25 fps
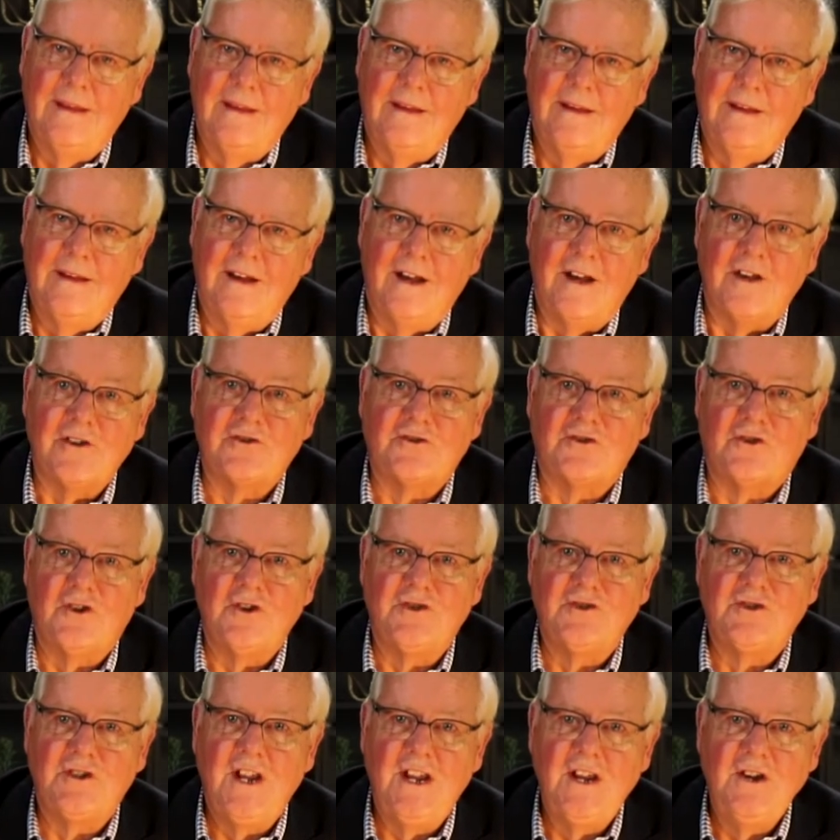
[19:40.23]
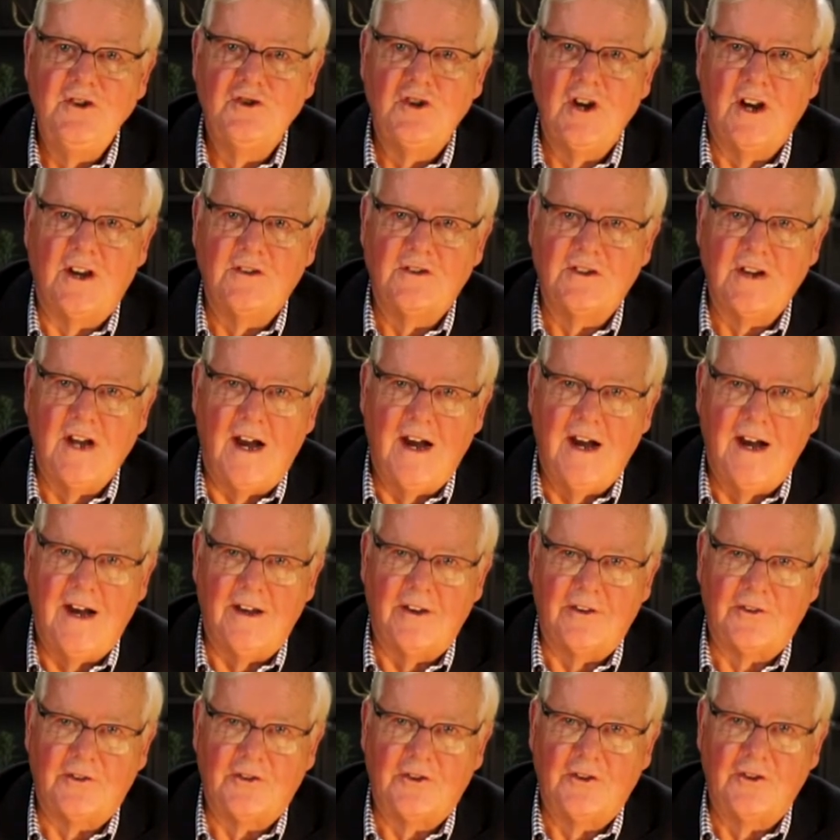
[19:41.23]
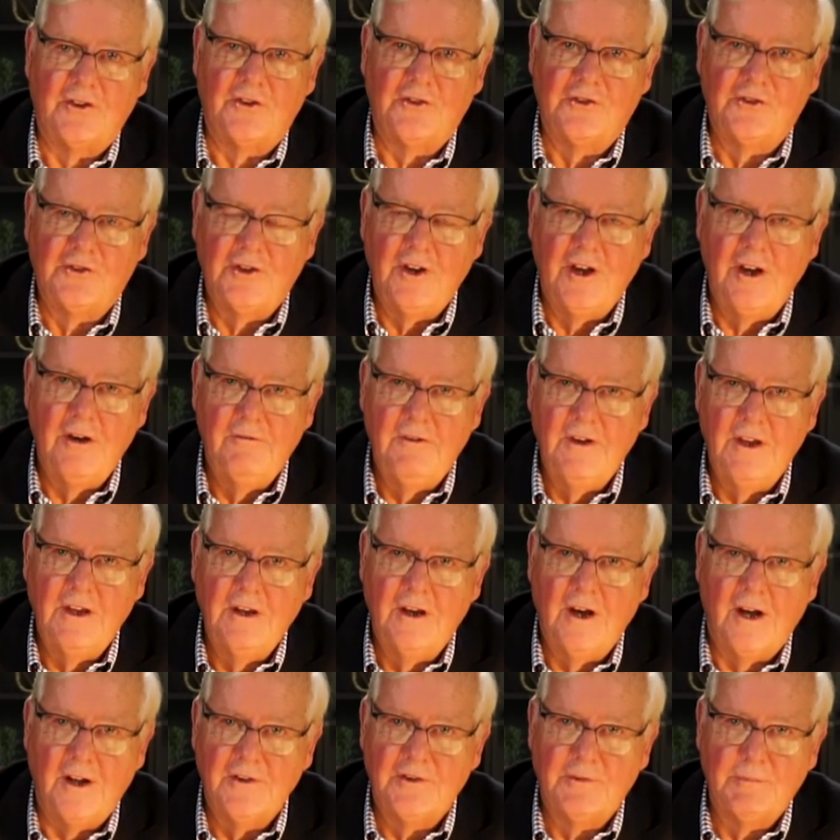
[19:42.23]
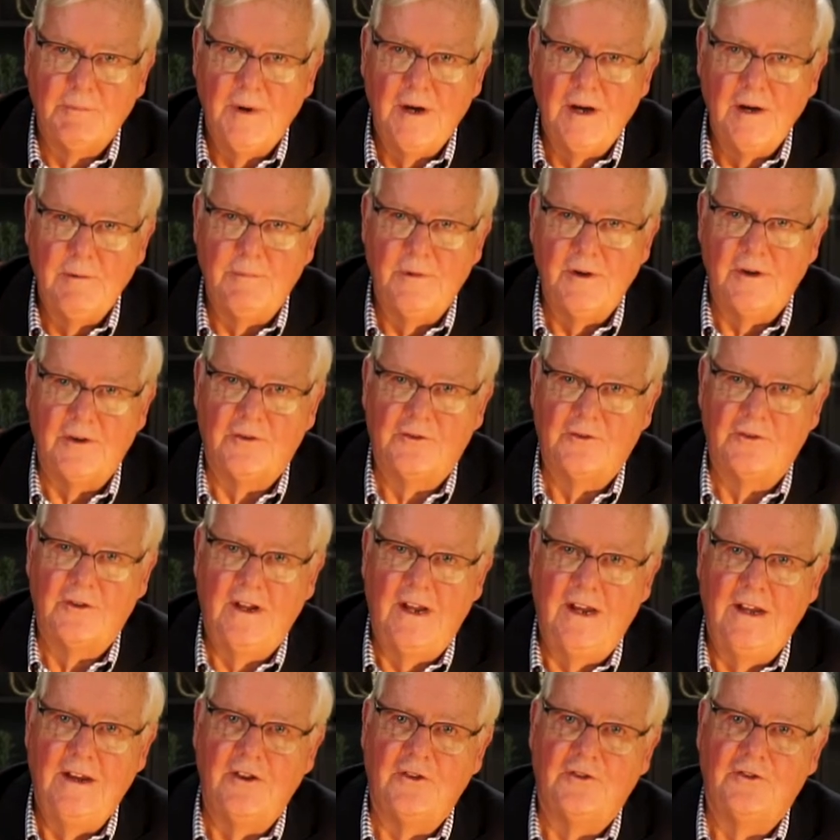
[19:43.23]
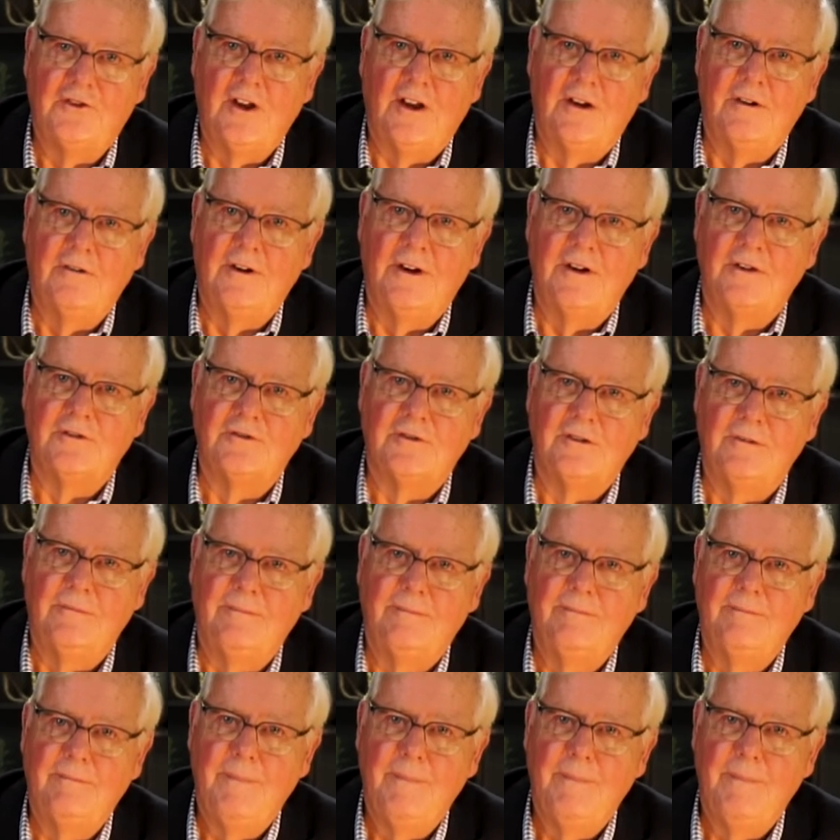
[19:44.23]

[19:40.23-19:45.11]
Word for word: A strategic task, serving God's purpose in his generation.